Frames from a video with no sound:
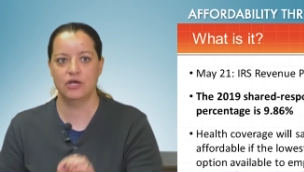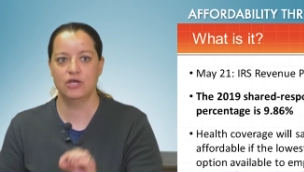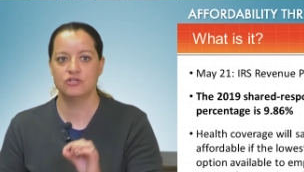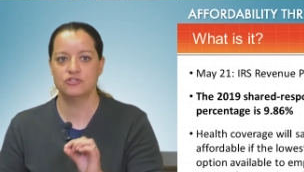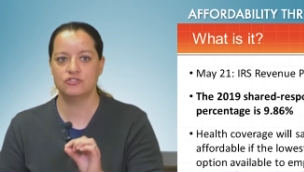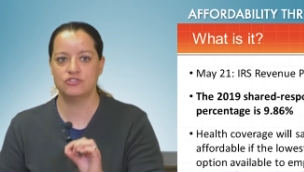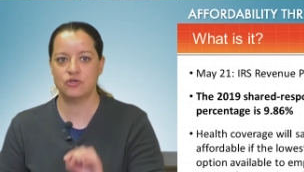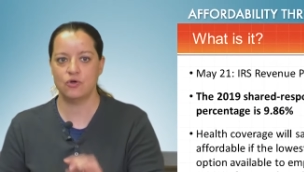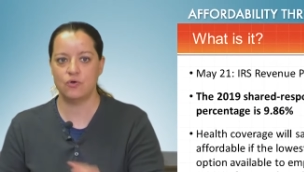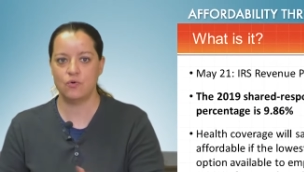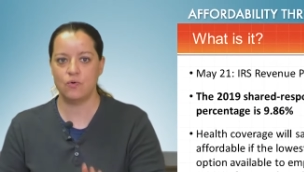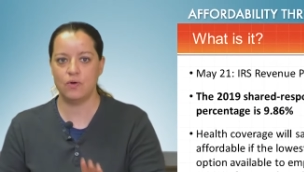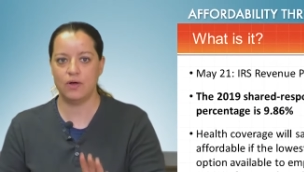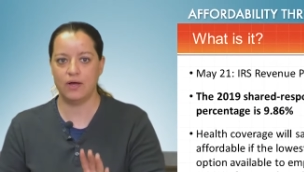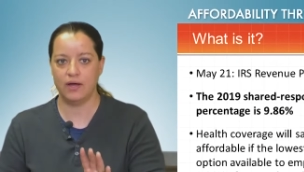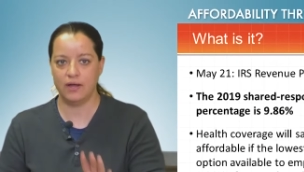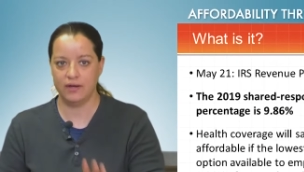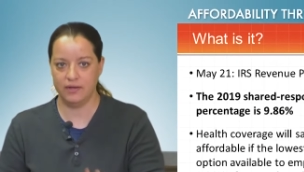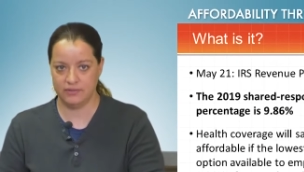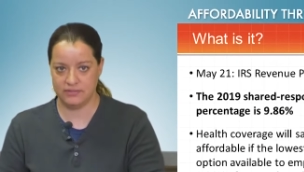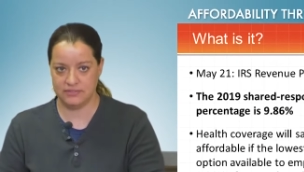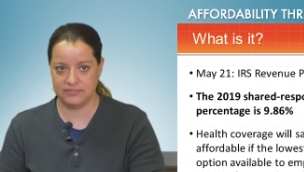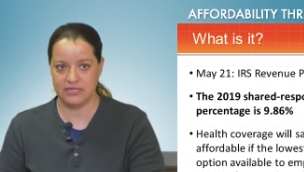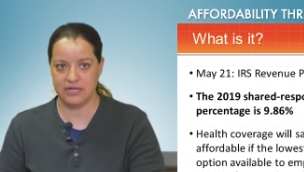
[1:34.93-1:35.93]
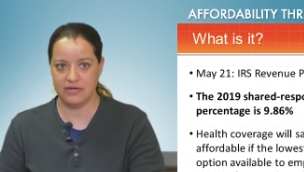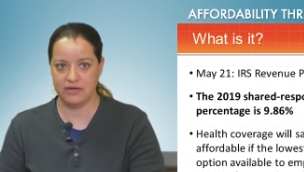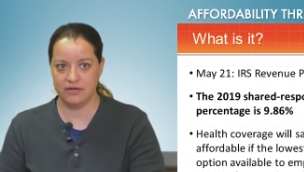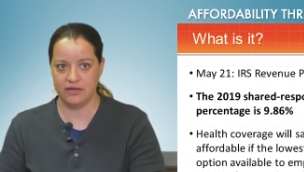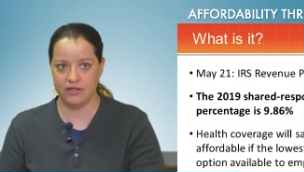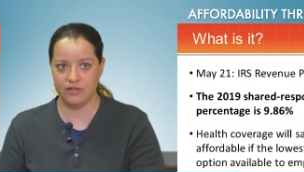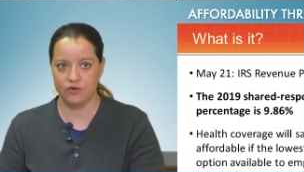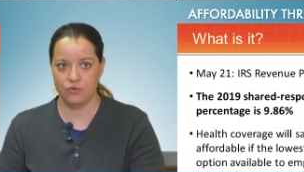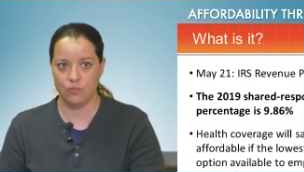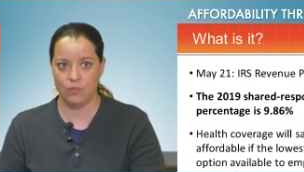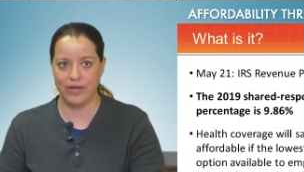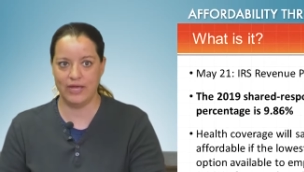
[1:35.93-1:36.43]
So said
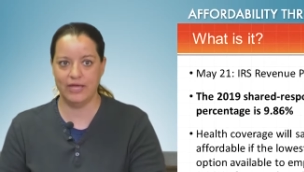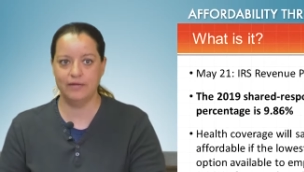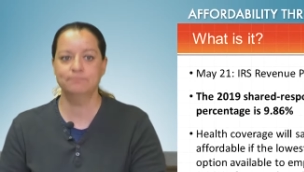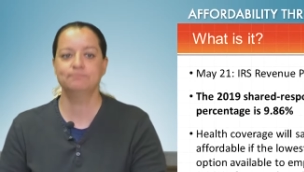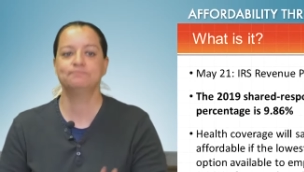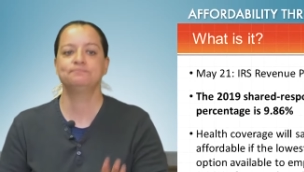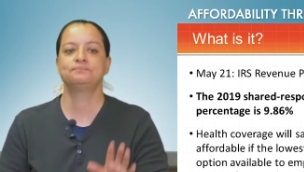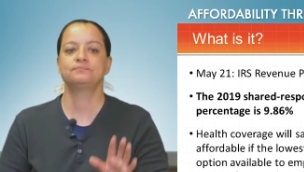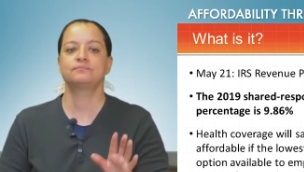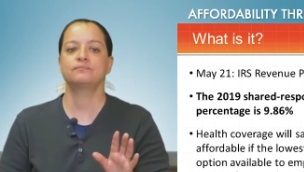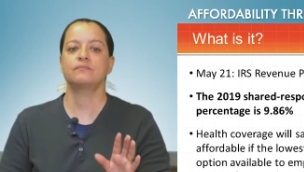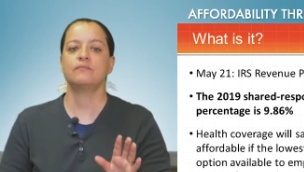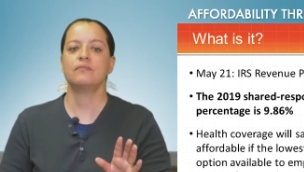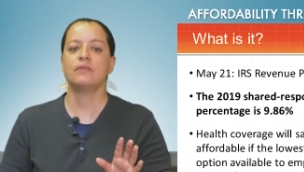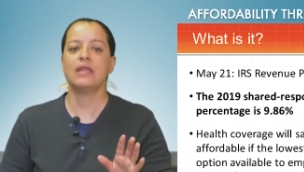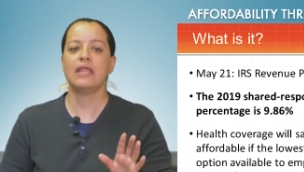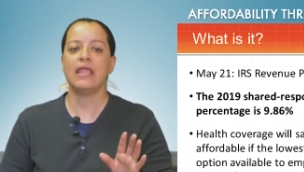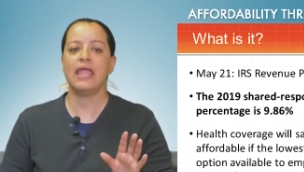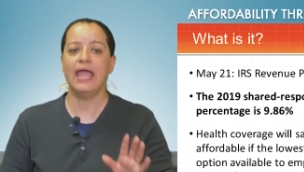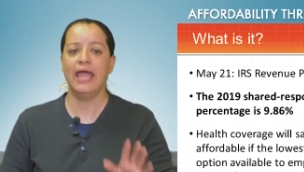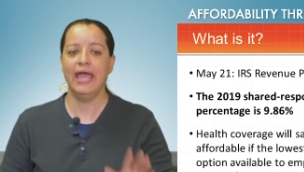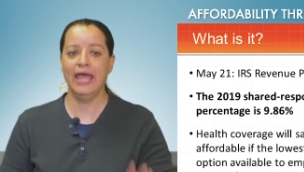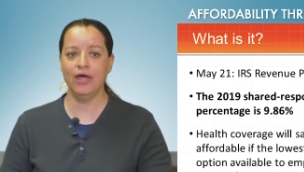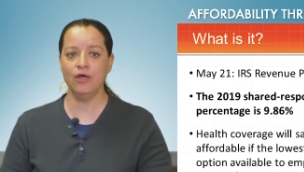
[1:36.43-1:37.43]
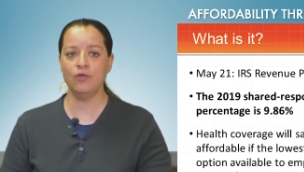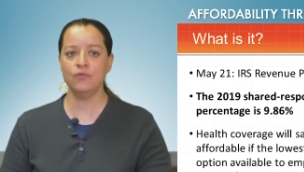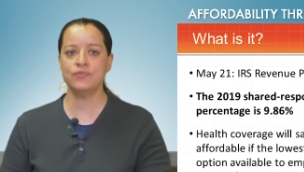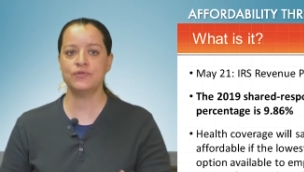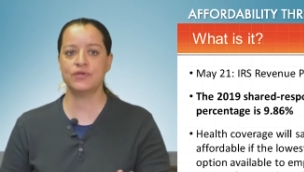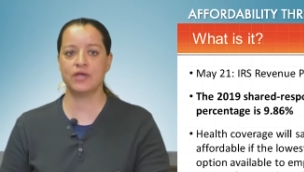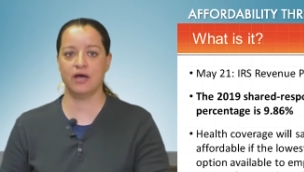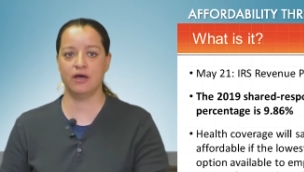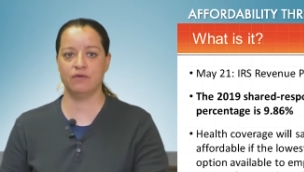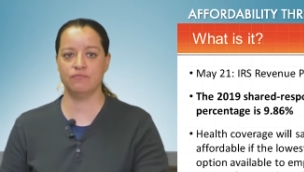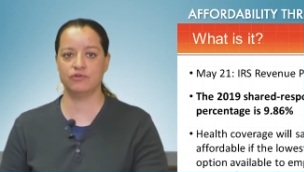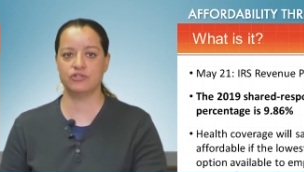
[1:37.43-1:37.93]
another way, health
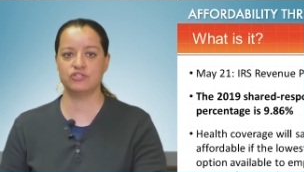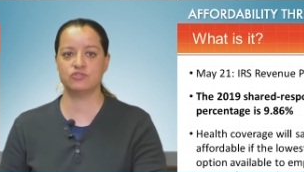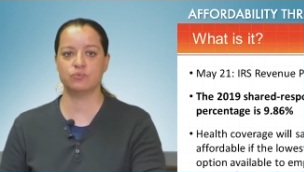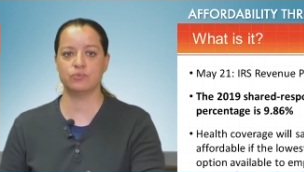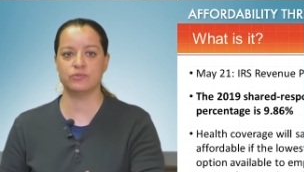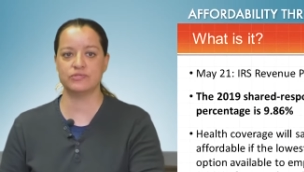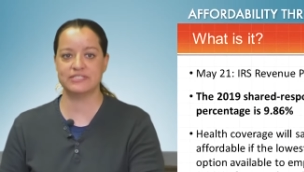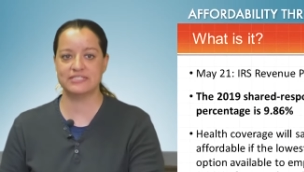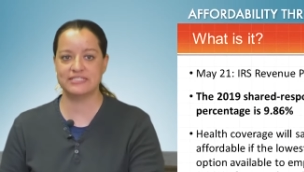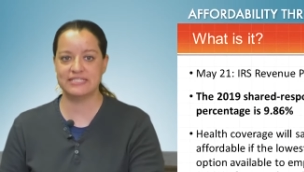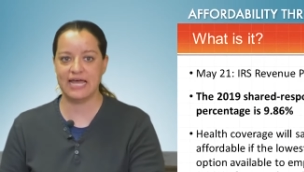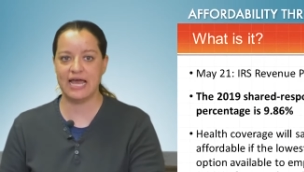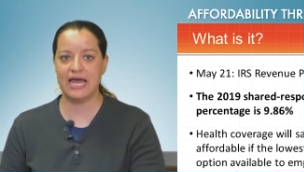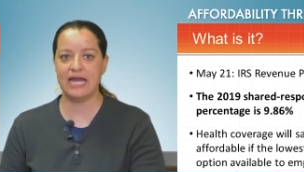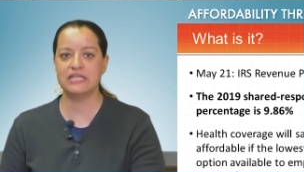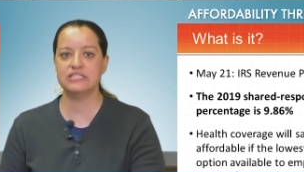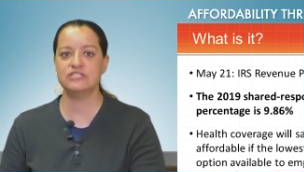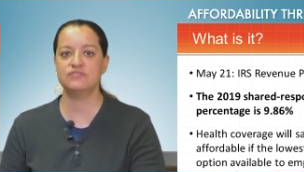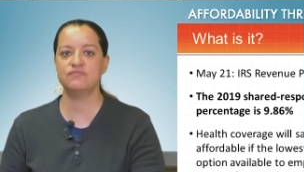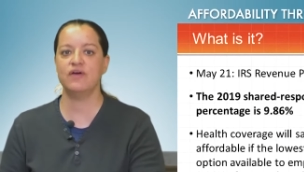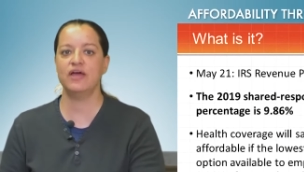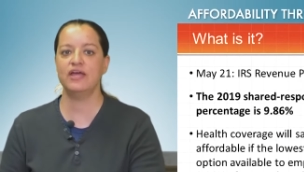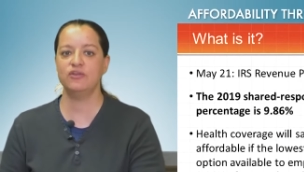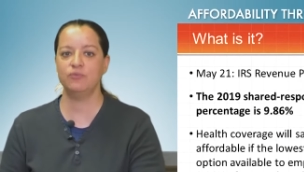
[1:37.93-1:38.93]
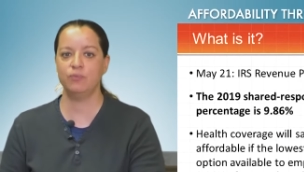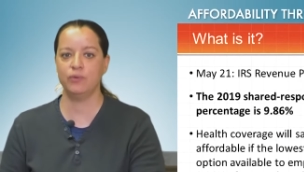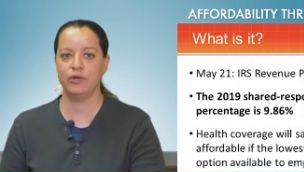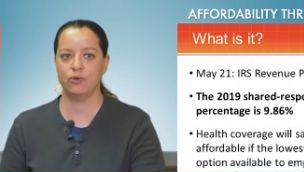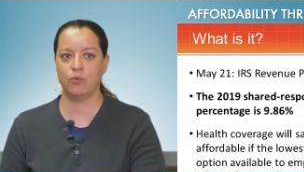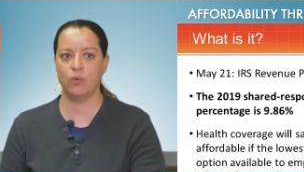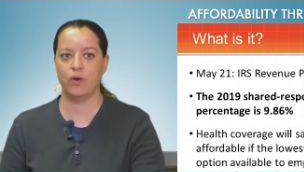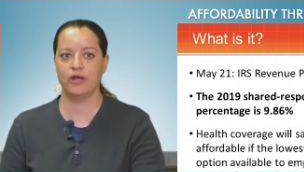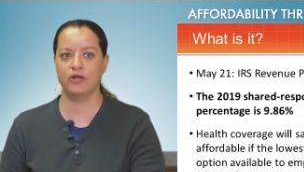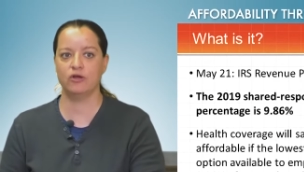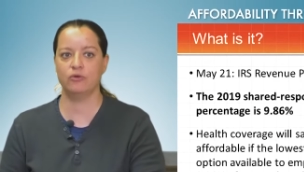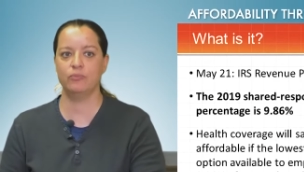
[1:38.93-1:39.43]
coverage will satisfy the
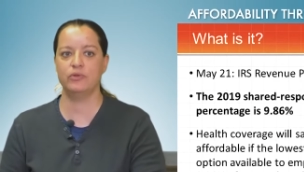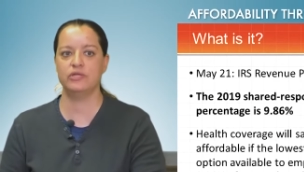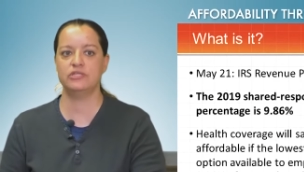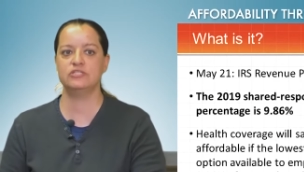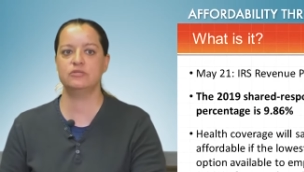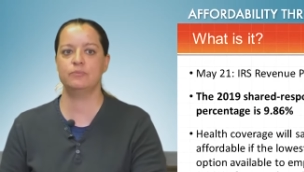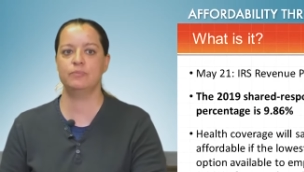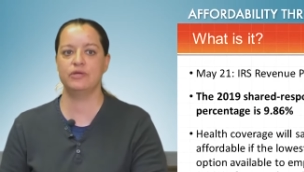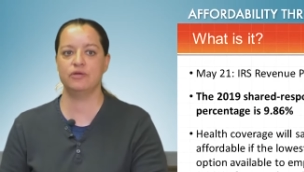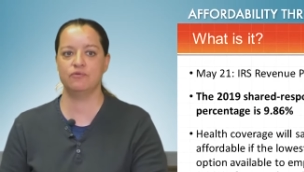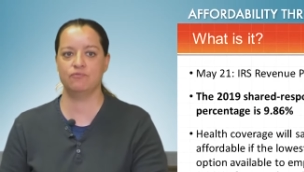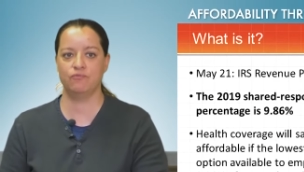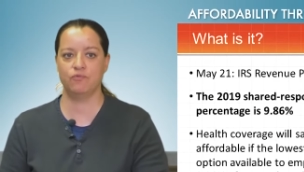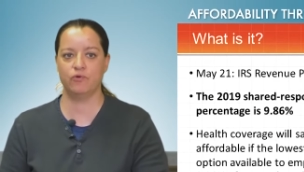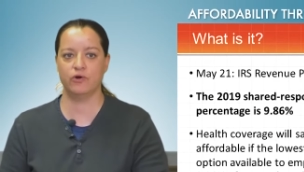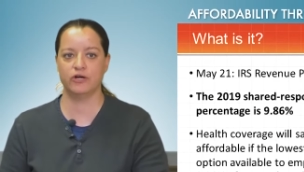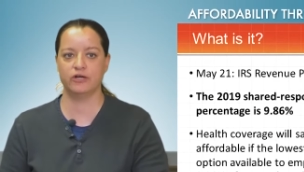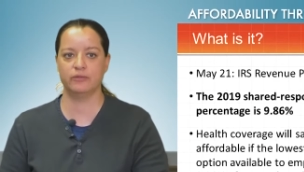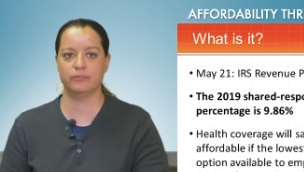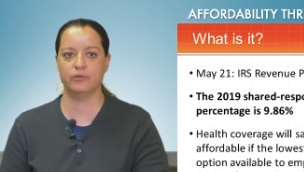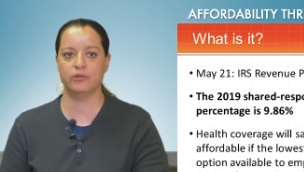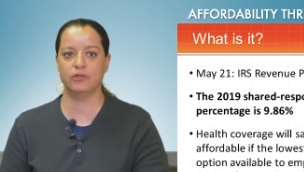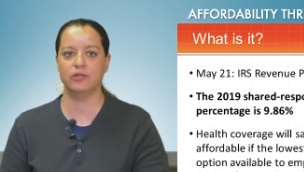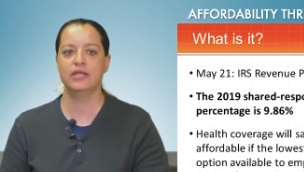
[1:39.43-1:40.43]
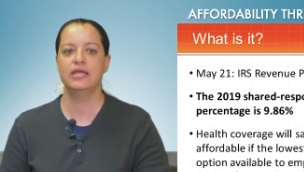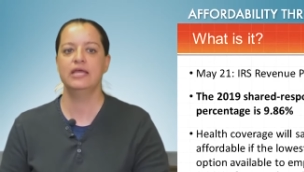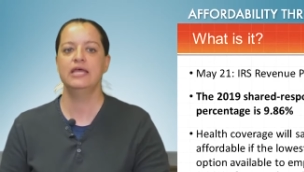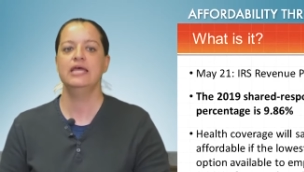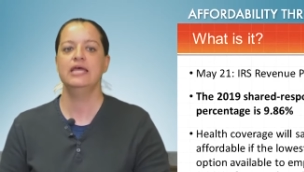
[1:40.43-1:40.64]
requirement to be affordable